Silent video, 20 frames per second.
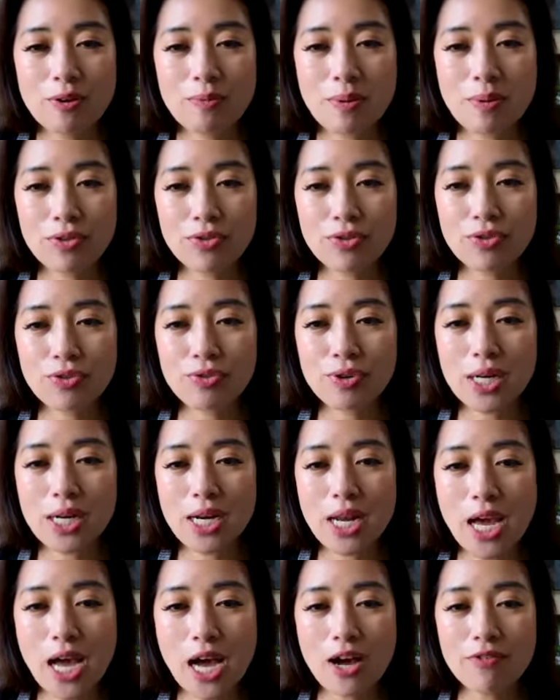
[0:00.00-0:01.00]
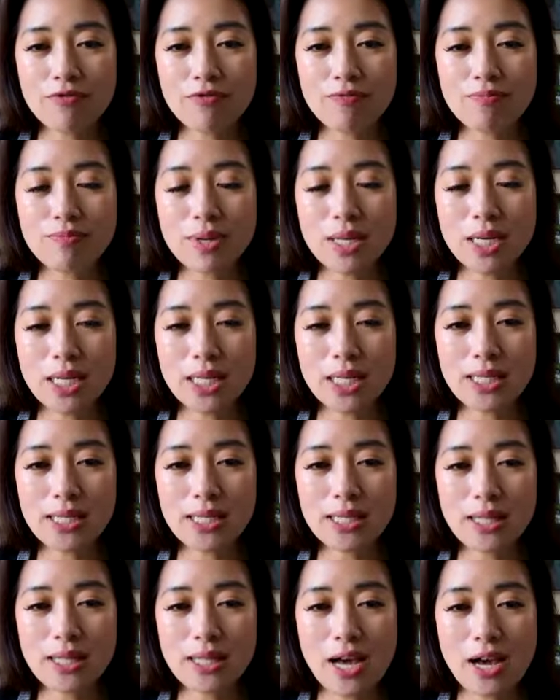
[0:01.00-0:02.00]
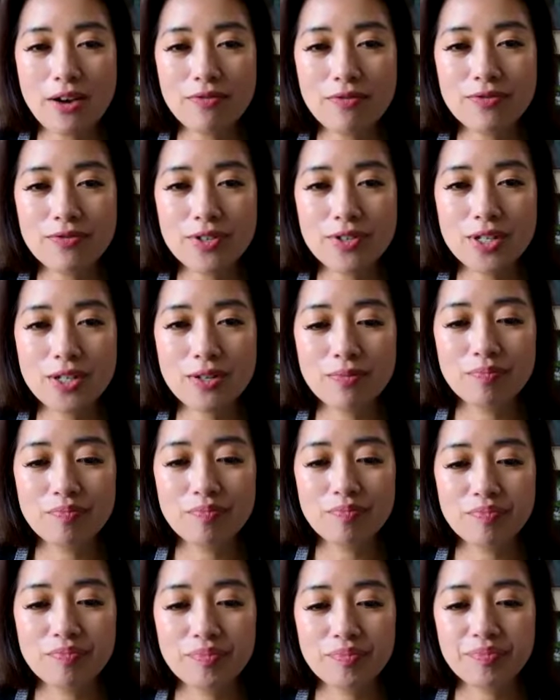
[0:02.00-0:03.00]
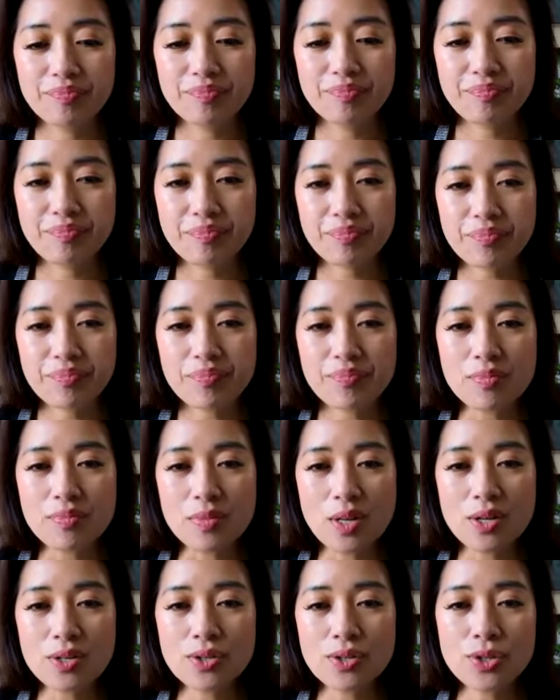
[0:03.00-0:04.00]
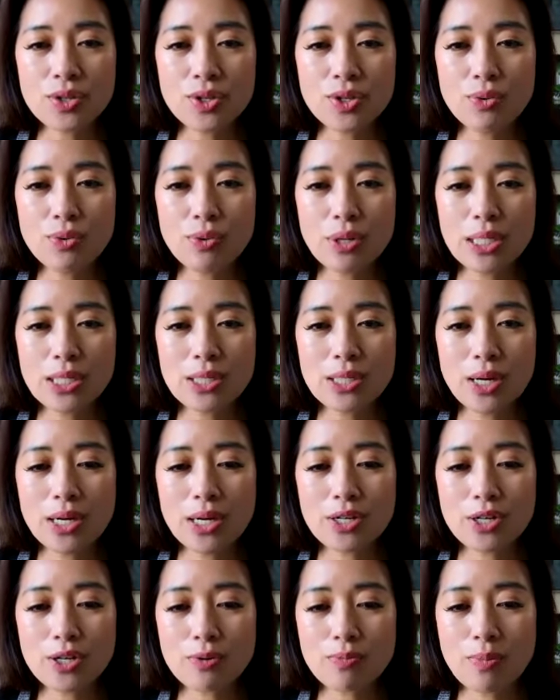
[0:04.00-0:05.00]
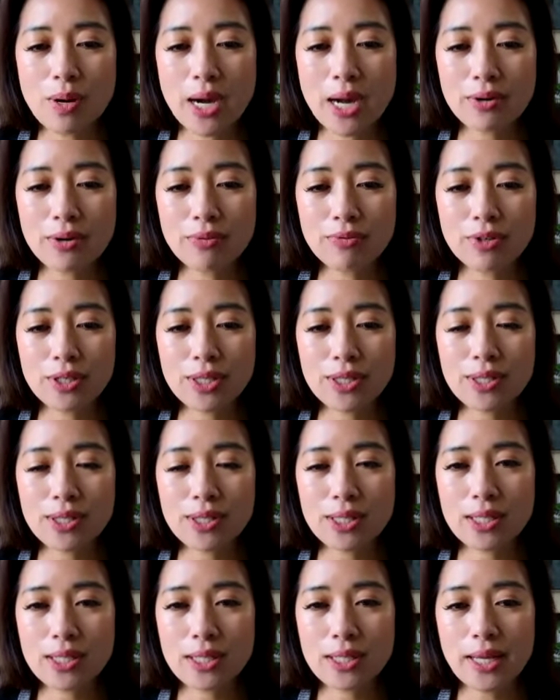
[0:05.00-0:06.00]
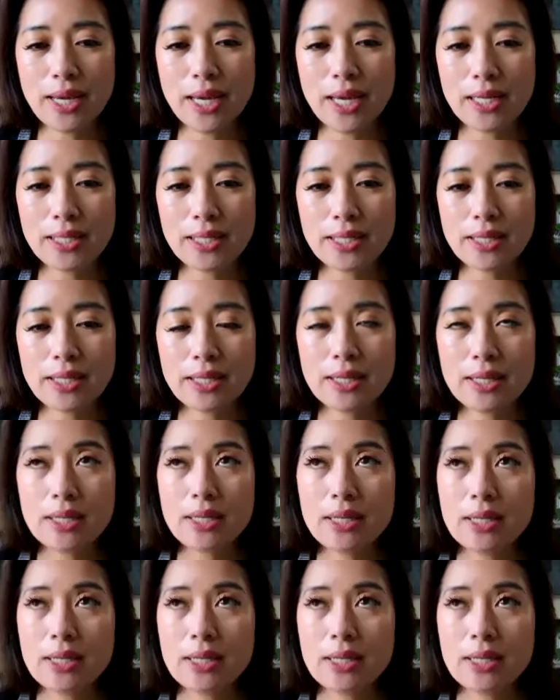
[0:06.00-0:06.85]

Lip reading: About 3.5 minutes left. So, what's on your mind? What's the state?